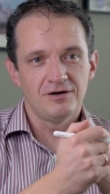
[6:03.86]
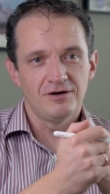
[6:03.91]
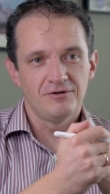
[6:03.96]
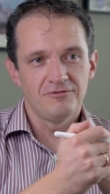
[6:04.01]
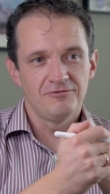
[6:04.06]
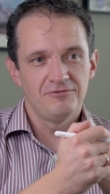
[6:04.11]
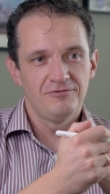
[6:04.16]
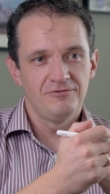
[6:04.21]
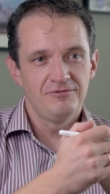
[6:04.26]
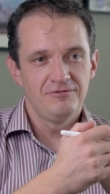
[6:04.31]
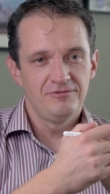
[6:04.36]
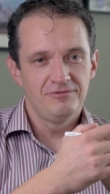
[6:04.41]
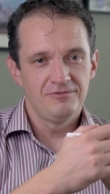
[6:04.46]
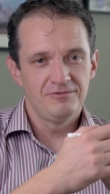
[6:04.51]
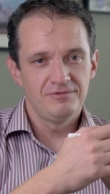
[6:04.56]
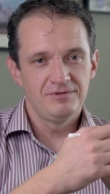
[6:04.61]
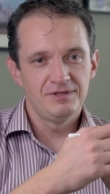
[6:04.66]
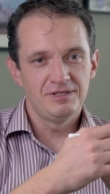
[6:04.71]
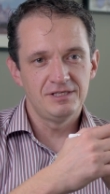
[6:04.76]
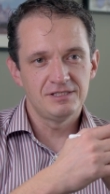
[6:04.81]
of
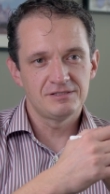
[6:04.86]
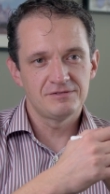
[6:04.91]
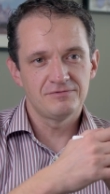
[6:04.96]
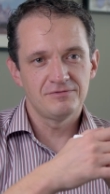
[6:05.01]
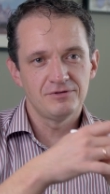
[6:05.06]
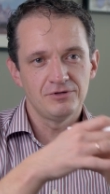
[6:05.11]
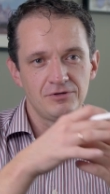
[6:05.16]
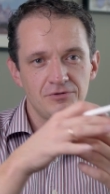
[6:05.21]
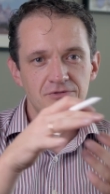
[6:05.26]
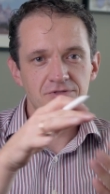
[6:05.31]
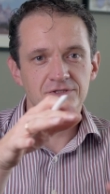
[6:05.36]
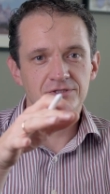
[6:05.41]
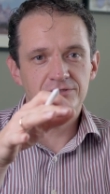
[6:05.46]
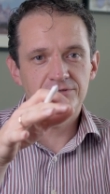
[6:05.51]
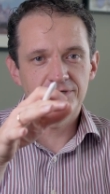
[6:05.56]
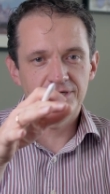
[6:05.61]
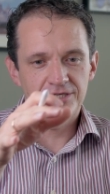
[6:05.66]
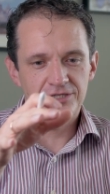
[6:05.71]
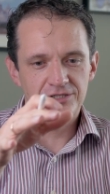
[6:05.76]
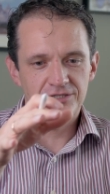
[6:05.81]
this flow
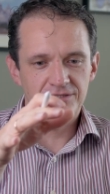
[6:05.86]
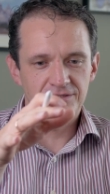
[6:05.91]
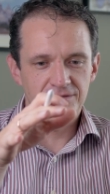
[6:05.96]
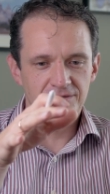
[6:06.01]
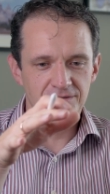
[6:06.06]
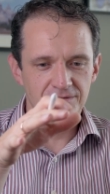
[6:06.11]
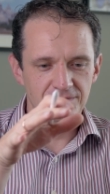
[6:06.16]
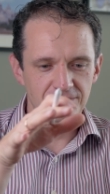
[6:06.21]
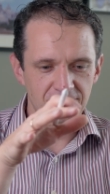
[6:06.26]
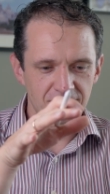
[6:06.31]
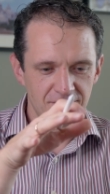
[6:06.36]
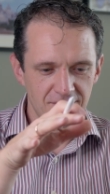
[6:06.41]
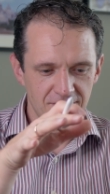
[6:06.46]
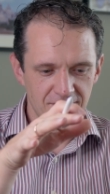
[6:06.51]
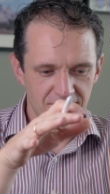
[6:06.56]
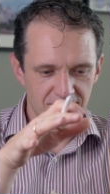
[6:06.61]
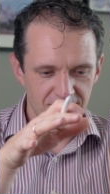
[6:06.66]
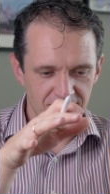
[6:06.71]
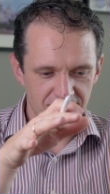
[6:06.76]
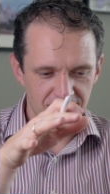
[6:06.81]
situation
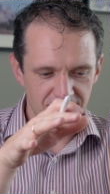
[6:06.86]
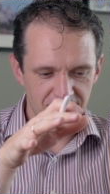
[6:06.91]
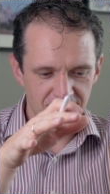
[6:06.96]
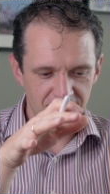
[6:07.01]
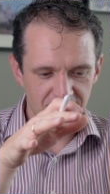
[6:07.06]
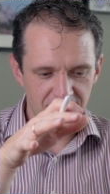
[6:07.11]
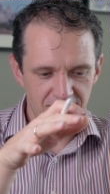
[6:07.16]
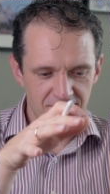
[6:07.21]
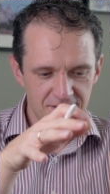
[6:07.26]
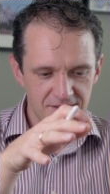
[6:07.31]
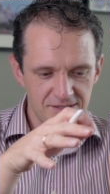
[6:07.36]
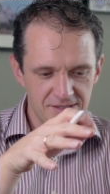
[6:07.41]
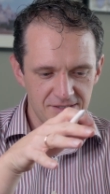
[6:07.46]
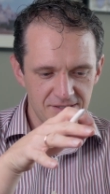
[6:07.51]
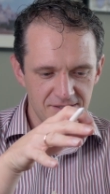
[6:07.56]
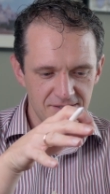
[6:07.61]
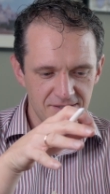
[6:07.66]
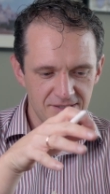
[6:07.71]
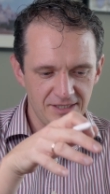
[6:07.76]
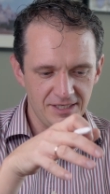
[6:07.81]
uh,
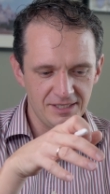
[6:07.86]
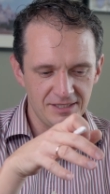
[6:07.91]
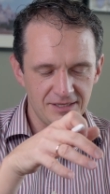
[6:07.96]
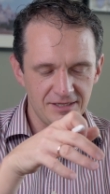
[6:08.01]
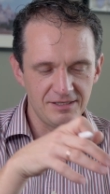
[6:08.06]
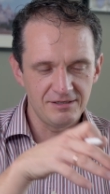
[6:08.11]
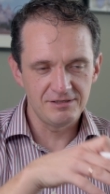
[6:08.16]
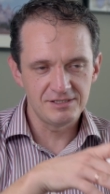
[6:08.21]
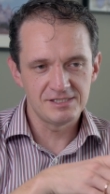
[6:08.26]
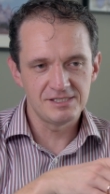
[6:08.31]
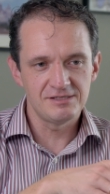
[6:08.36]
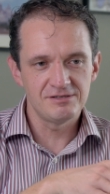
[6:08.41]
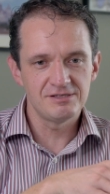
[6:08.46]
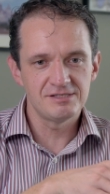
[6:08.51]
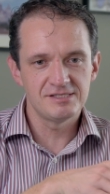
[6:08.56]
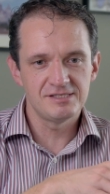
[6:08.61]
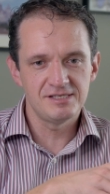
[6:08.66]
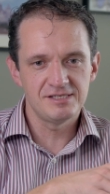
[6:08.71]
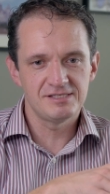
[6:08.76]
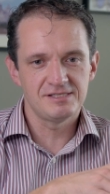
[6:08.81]
is that there is a
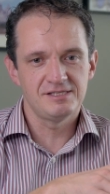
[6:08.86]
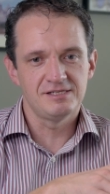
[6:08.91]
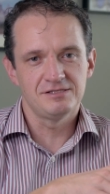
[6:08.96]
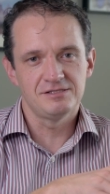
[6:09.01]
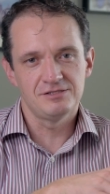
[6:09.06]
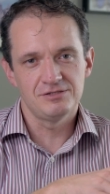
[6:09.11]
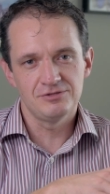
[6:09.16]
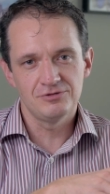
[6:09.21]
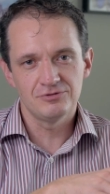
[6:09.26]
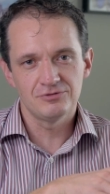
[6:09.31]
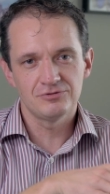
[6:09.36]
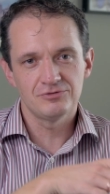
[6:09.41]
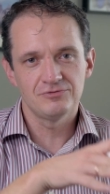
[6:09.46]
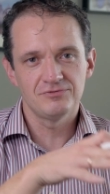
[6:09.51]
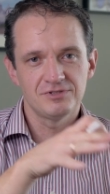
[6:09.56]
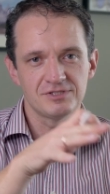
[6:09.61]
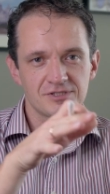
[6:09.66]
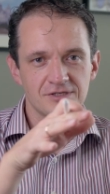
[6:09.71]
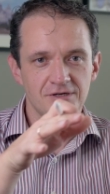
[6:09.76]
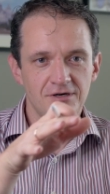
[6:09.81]
resistance due to
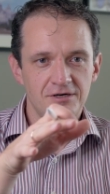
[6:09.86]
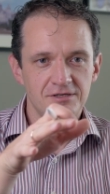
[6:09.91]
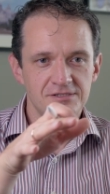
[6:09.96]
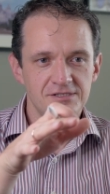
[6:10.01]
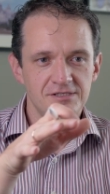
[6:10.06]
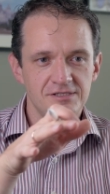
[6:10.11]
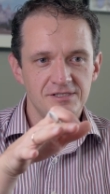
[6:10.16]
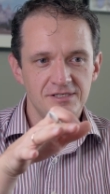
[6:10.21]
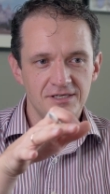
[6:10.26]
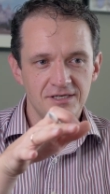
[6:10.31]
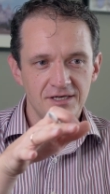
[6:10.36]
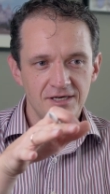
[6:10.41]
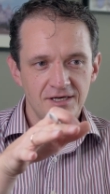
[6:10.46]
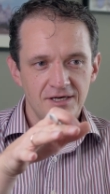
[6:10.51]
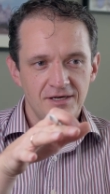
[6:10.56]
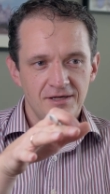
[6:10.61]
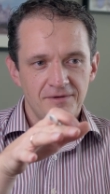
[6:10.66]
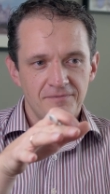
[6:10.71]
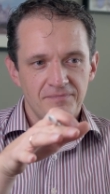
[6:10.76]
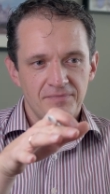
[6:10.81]
viscosity
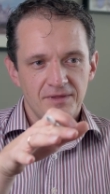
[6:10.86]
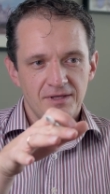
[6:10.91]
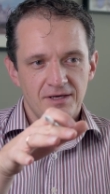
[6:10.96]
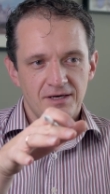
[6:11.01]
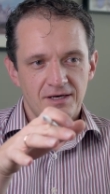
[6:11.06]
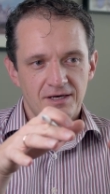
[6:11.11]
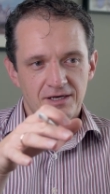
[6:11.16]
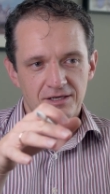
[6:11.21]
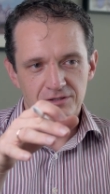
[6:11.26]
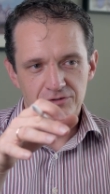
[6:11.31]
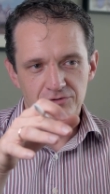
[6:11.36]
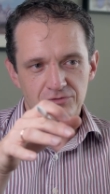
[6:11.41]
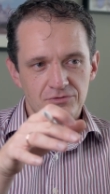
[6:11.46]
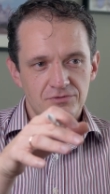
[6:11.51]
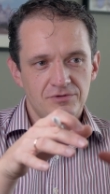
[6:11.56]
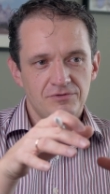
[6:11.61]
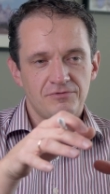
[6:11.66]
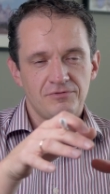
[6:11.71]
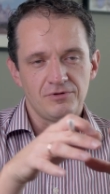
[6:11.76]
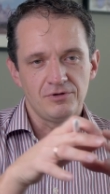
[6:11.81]
uh, to
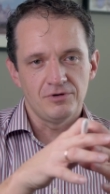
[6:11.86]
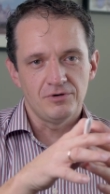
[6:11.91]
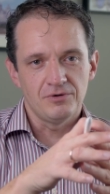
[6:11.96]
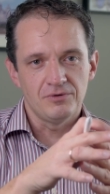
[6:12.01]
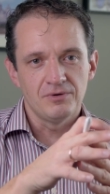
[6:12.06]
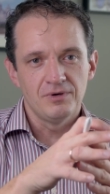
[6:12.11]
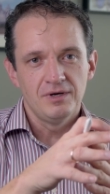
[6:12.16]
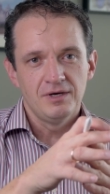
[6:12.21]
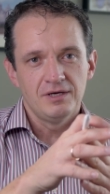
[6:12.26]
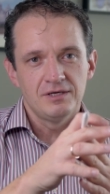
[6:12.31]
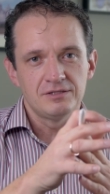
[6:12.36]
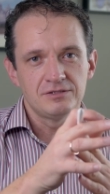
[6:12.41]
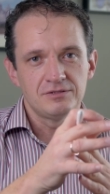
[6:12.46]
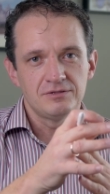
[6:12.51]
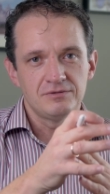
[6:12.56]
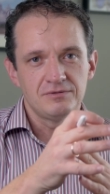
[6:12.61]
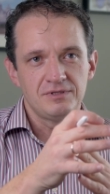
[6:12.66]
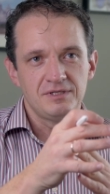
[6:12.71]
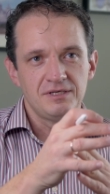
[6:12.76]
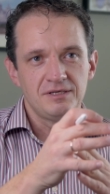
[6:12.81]
the flow
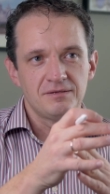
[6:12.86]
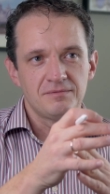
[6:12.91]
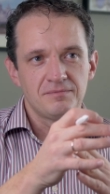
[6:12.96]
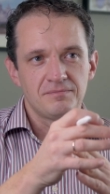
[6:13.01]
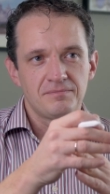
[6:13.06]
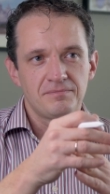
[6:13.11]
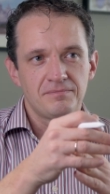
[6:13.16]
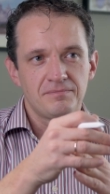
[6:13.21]
so the